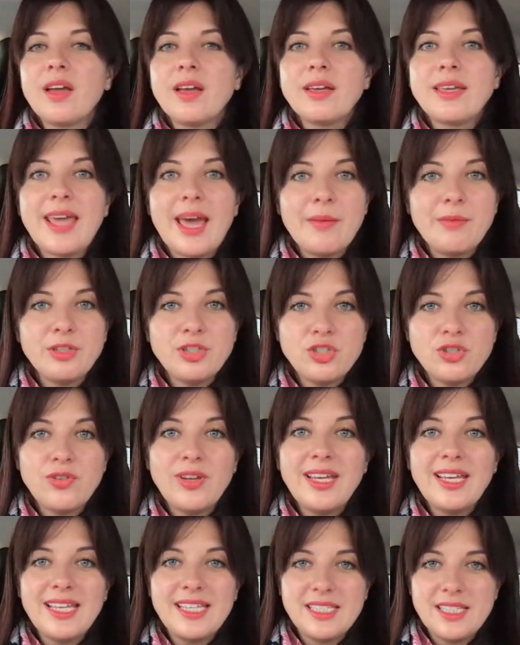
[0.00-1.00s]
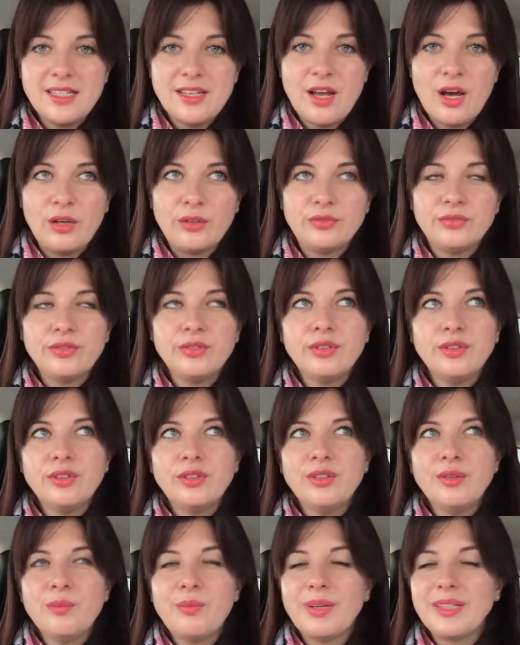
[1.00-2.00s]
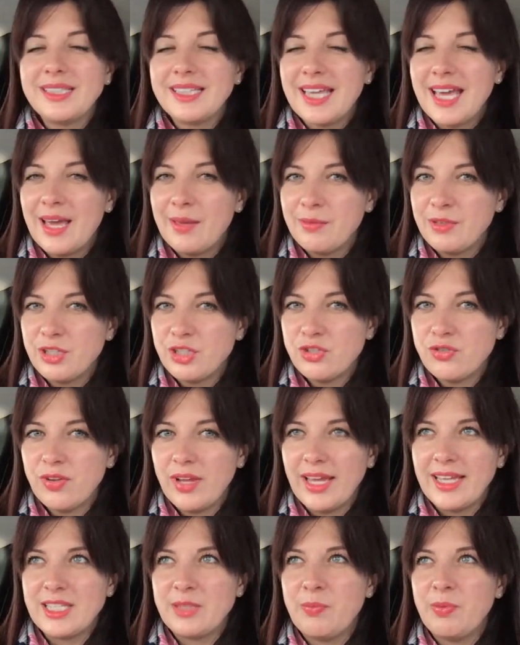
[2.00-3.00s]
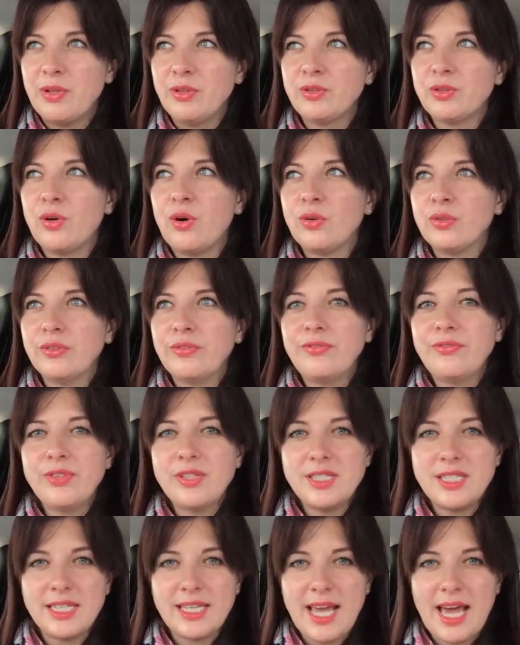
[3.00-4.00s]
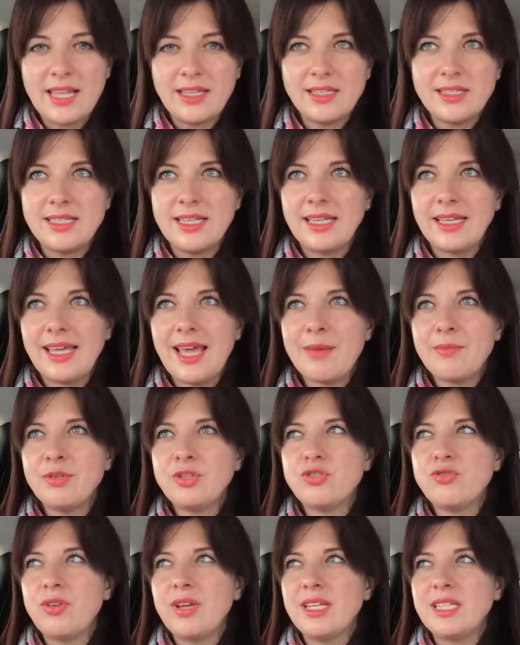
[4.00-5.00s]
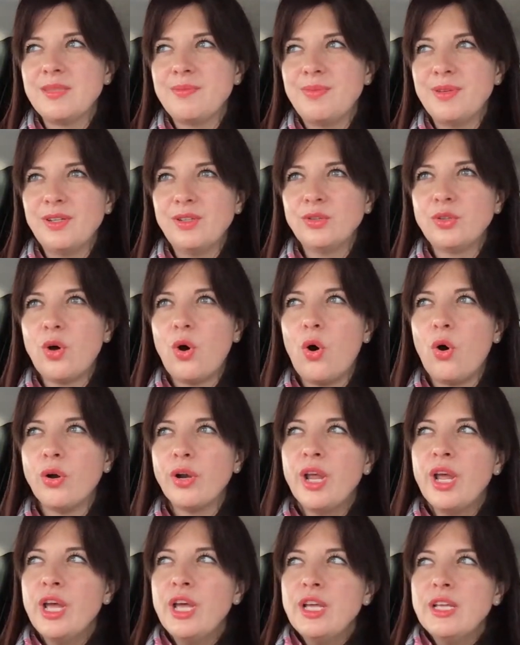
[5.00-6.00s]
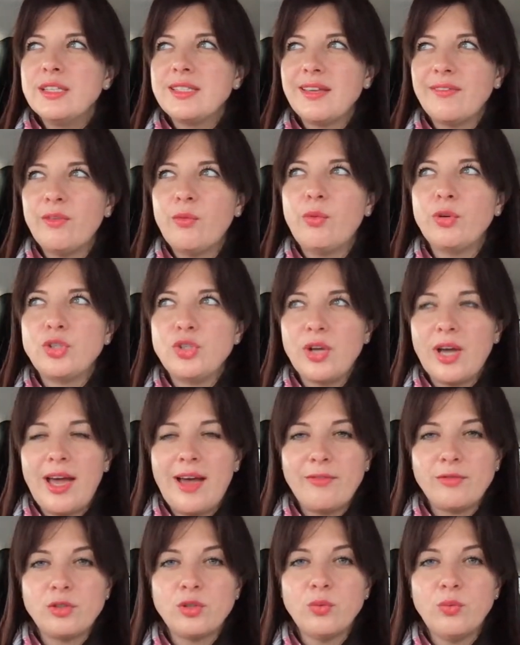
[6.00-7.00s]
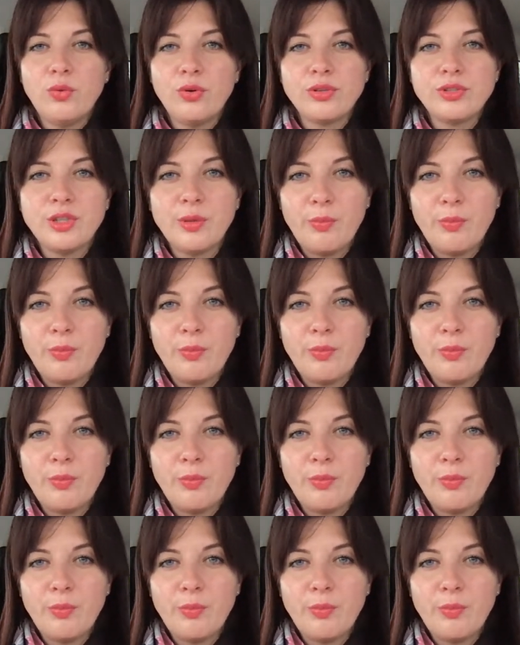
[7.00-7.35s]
Chemistry is enough. But chemistry is built on physicality. Chemistry is built on some of what you have towards your